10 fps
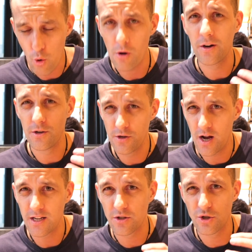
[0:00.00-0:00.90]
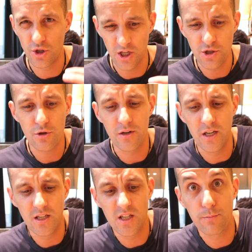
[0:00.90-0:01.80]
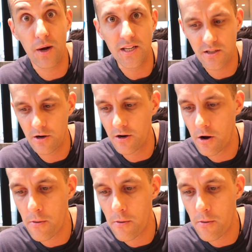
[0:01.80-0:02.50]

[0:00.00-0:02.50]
Oh, and a nice gingery spice going